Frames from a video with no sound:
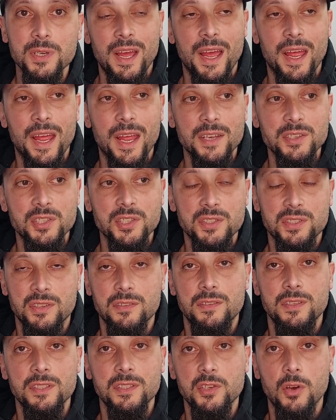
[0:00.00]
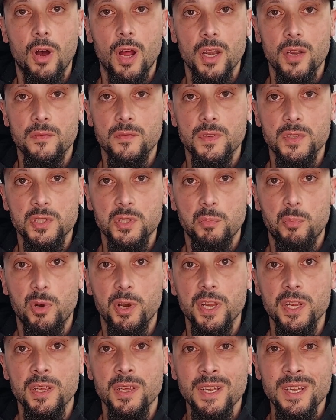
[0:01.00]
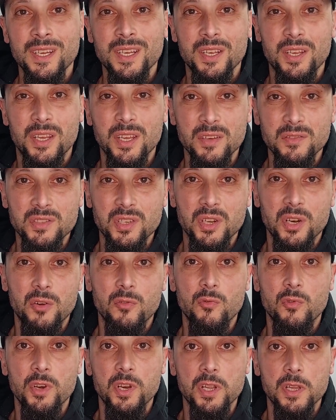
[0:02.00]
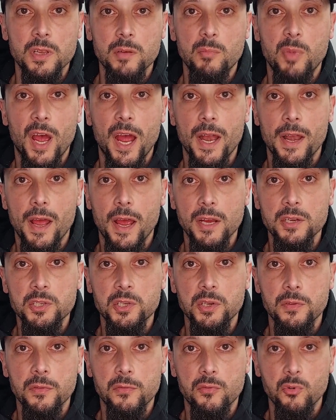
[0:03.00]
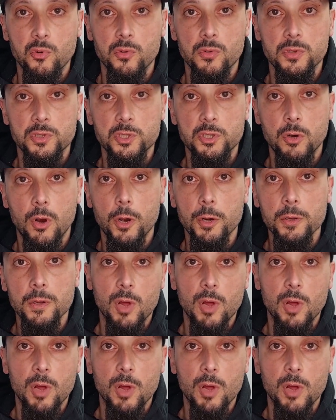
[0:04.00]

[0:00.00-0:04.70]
and just the design of the spring gives it a really bad action through the stroke.